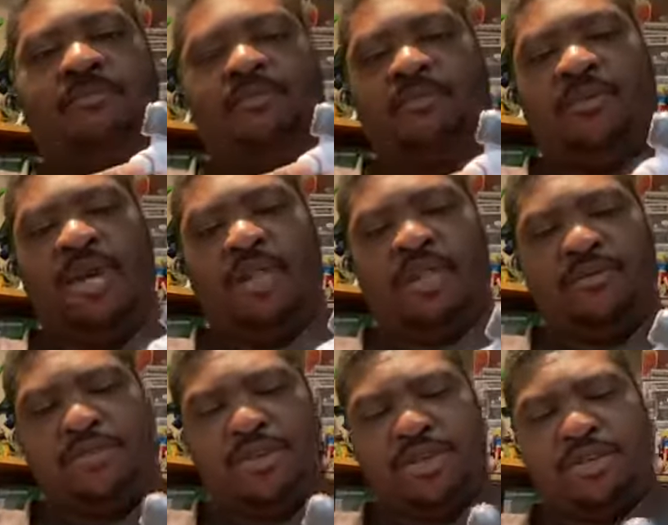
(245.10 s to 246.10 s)
Nothing
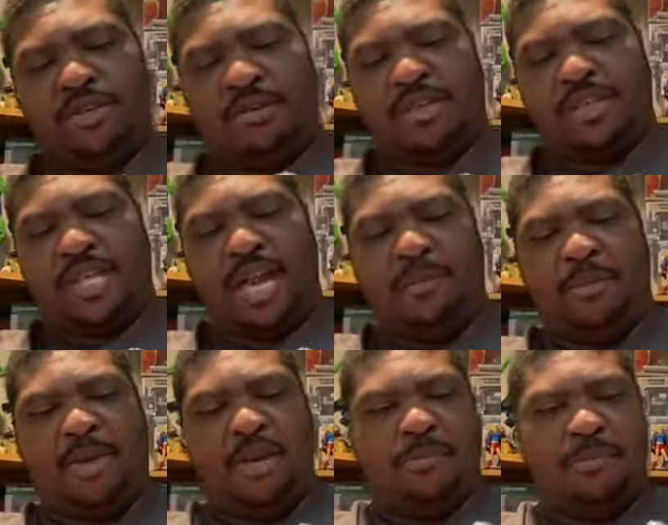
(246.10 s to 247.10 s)
really too
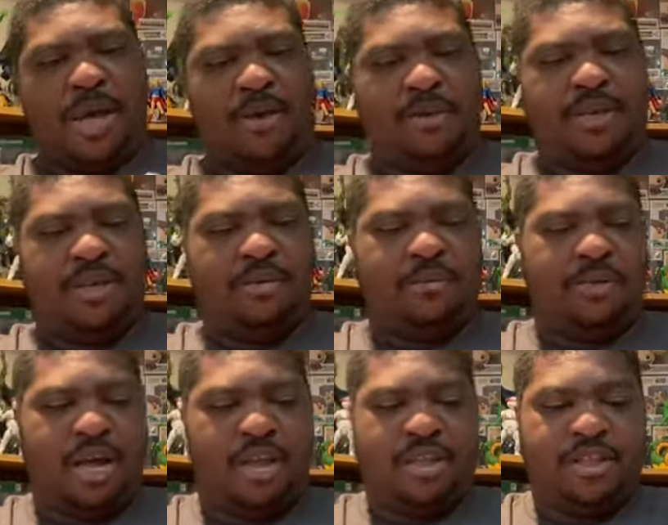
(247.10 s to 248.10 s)
excitement about him
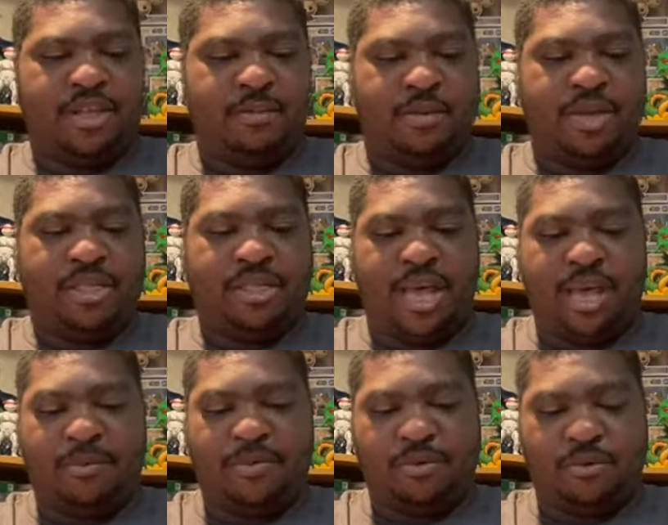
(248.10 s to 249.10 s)
other than when his cape
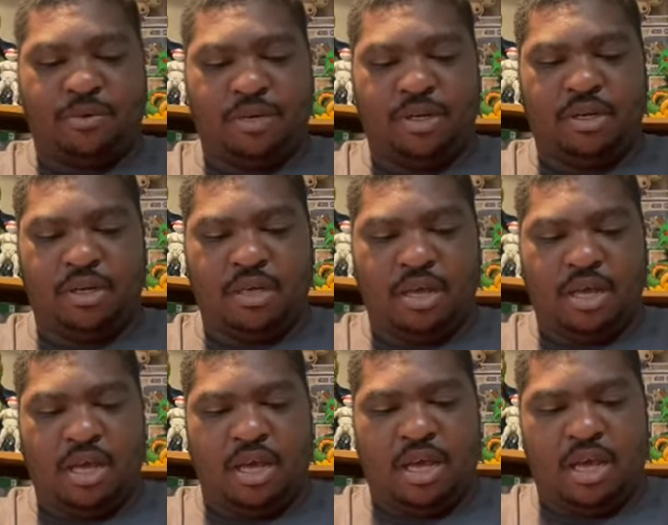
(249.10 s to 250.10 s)
is on.
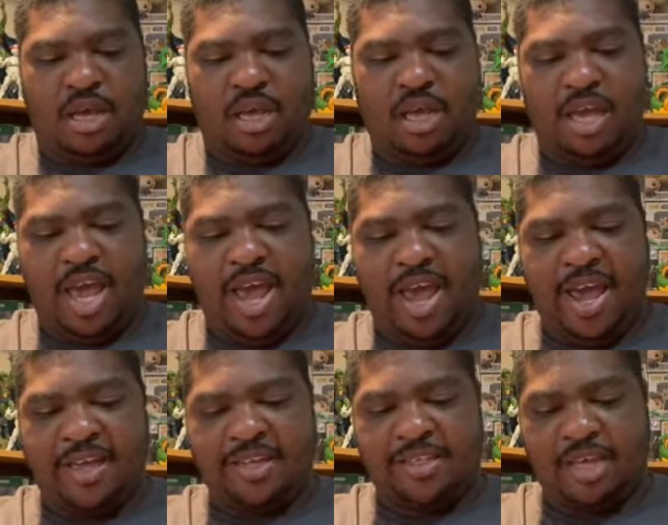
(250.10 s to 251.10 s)
He
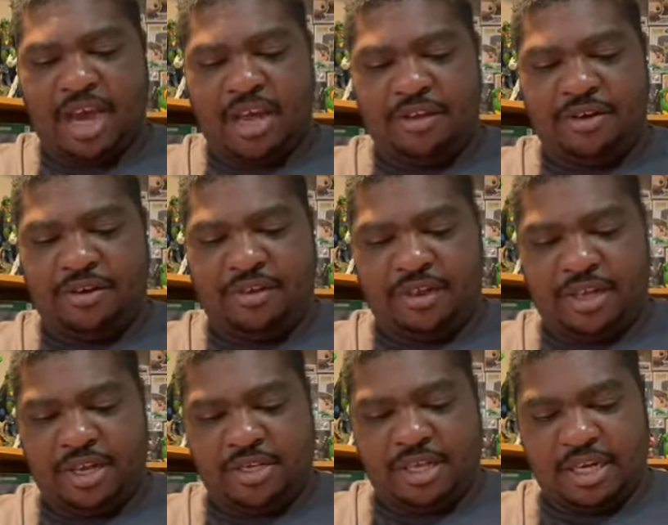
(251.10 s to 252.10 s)
has other
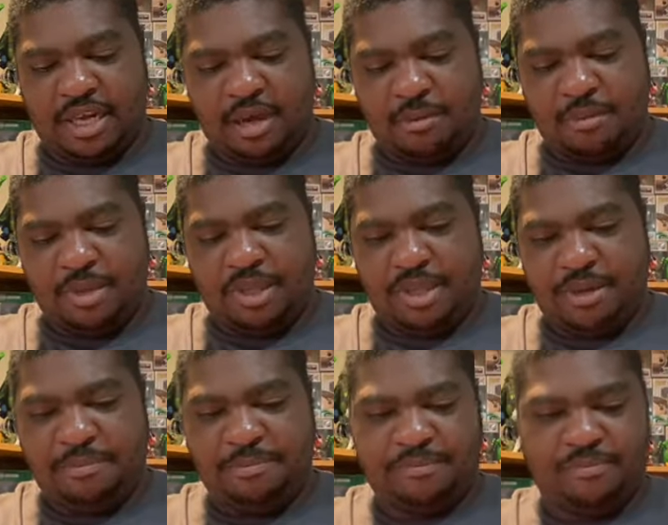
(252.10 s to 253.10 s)
things that come with
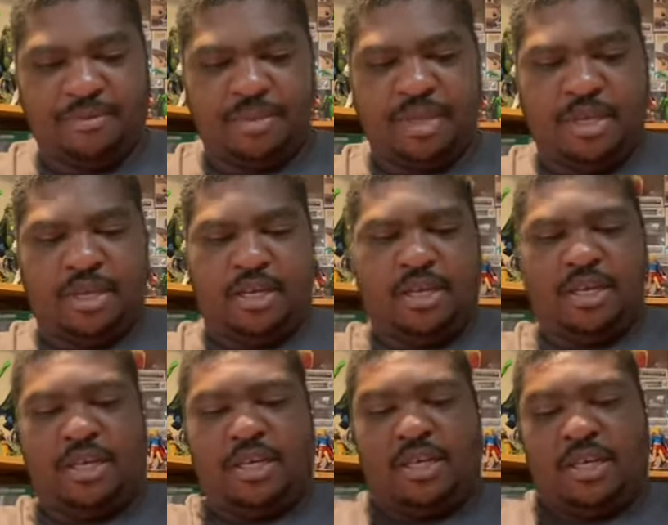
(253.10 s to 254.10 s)
him.
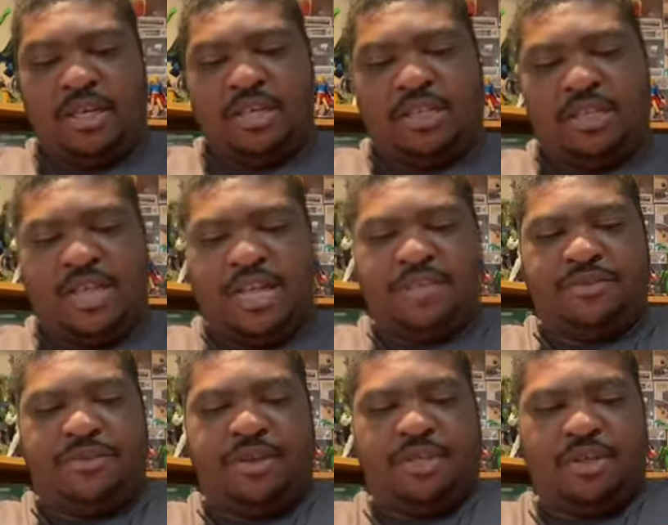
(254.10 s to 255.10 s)
His
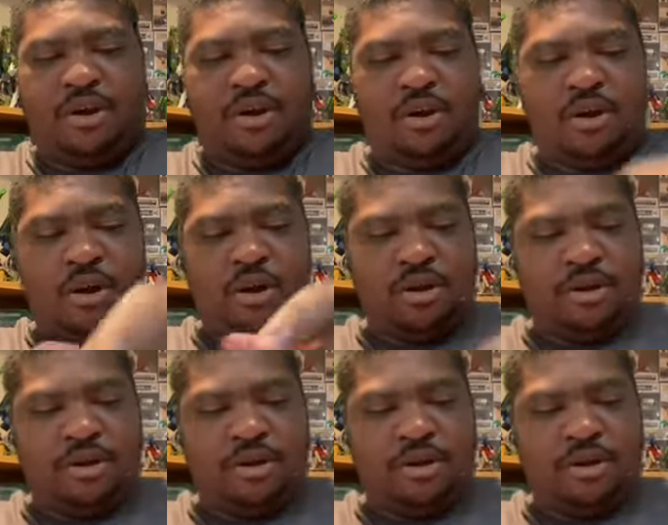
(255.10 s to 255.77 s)
accessories are